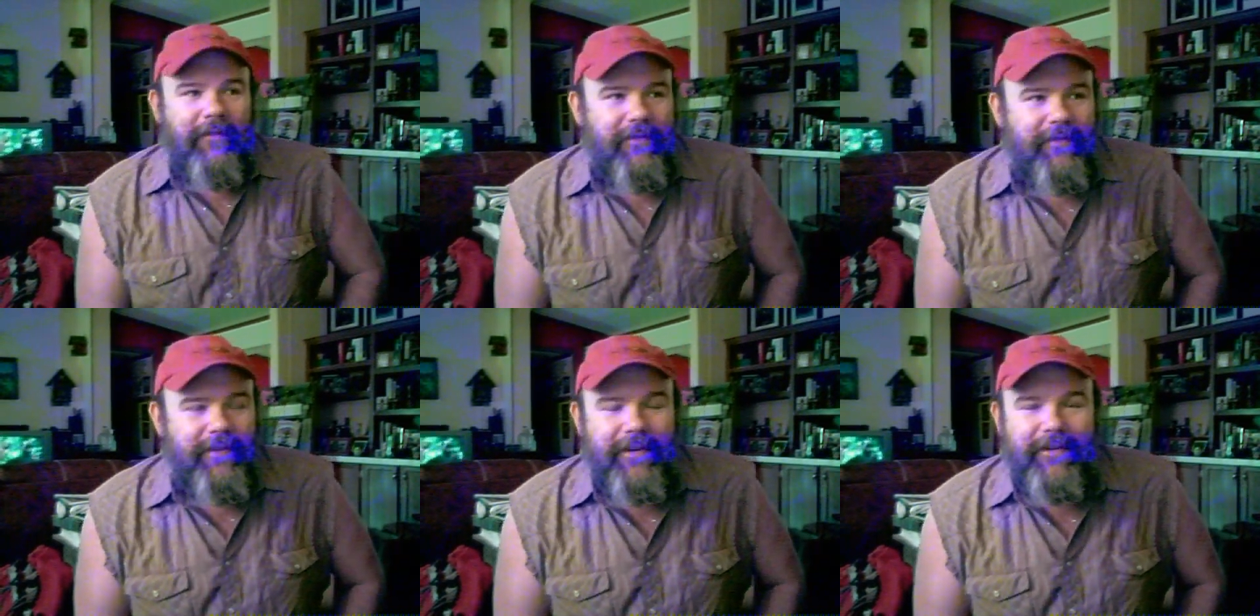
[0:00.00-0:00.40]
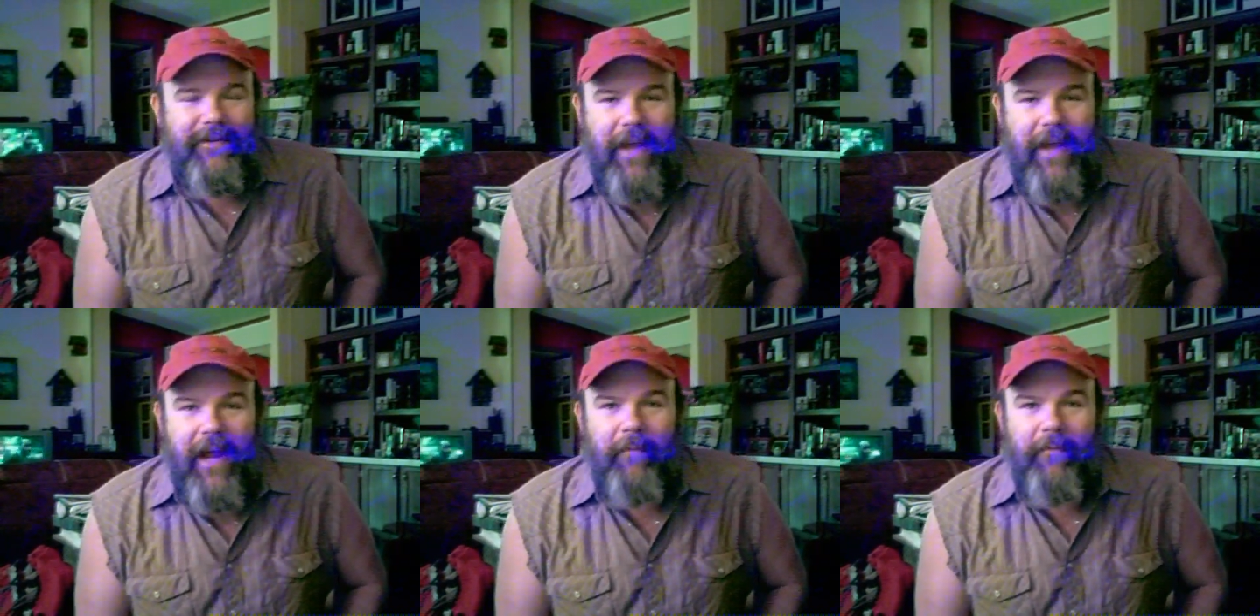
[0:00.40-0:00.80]
She's
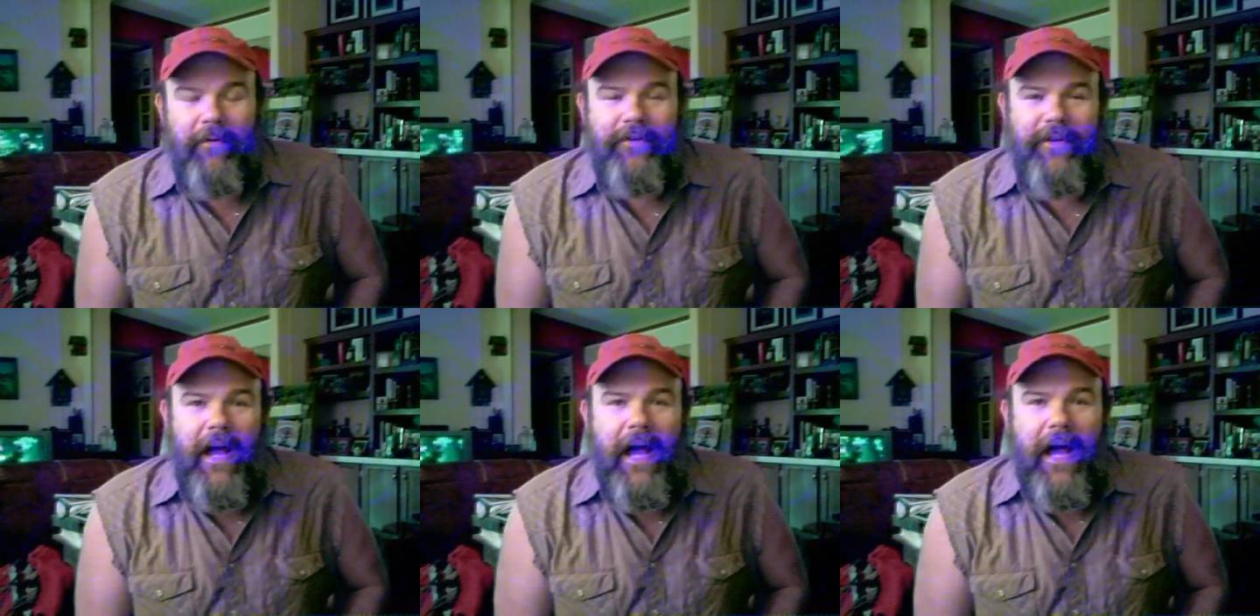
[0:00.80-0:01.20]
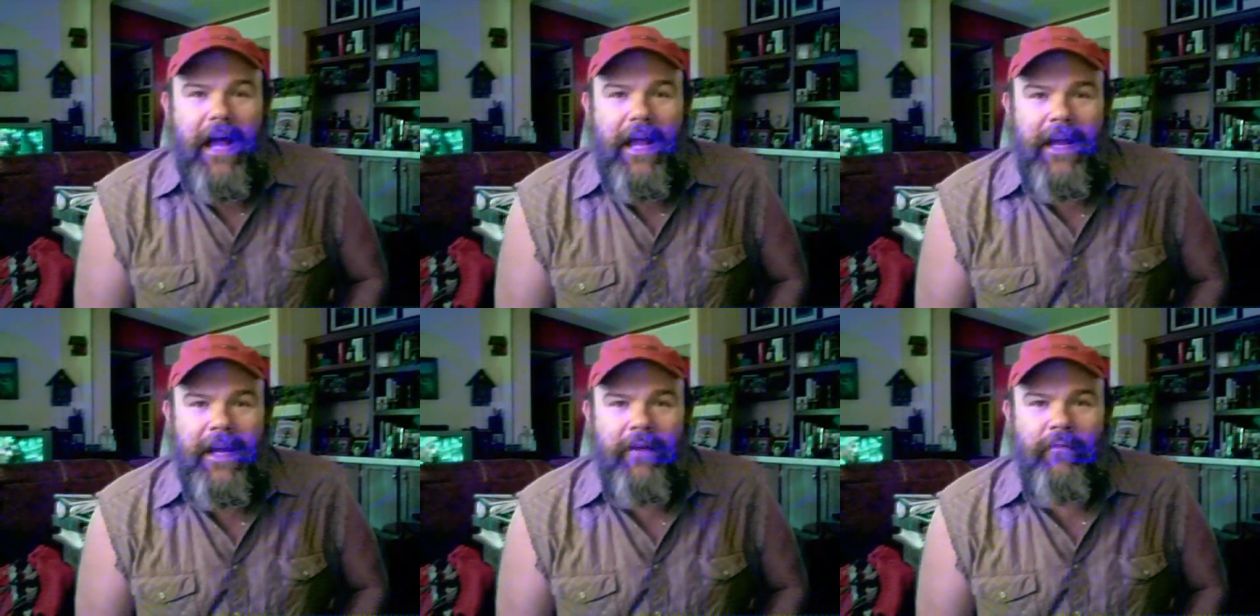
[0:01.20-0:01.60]
camera shy.
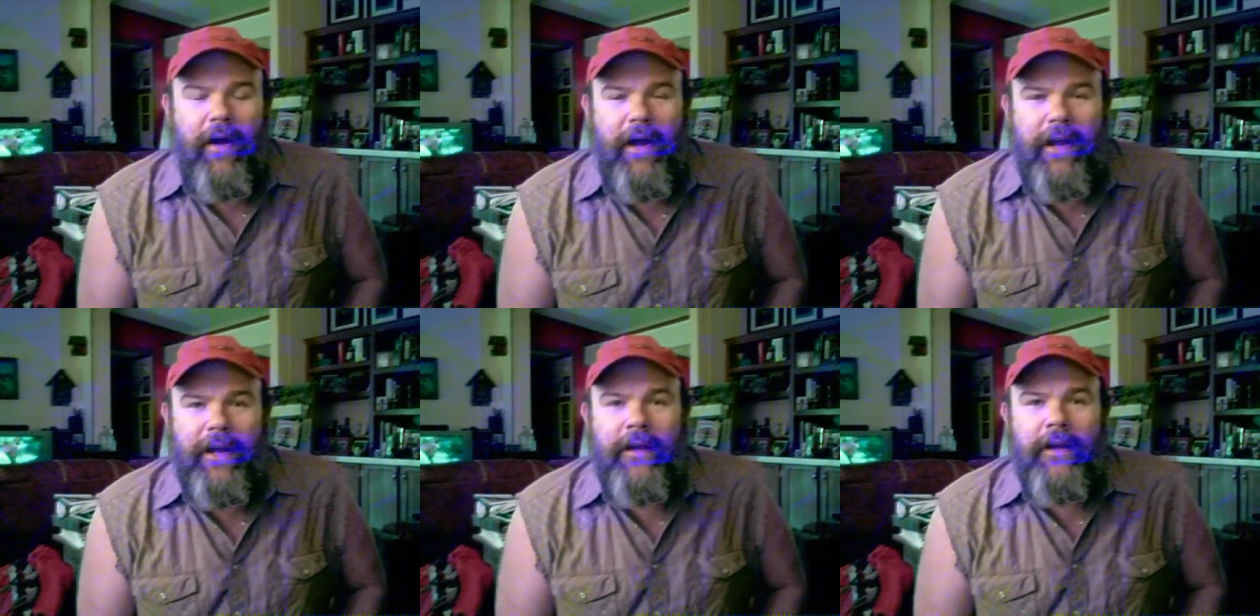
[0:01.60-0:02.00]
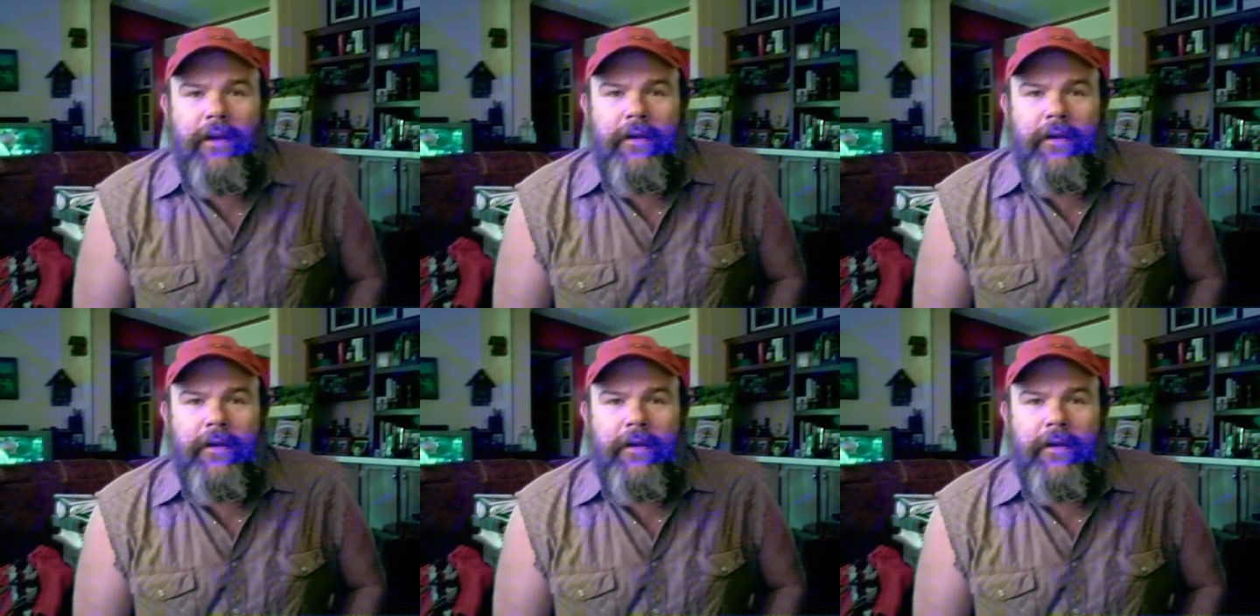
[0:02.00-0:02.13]
Anyway,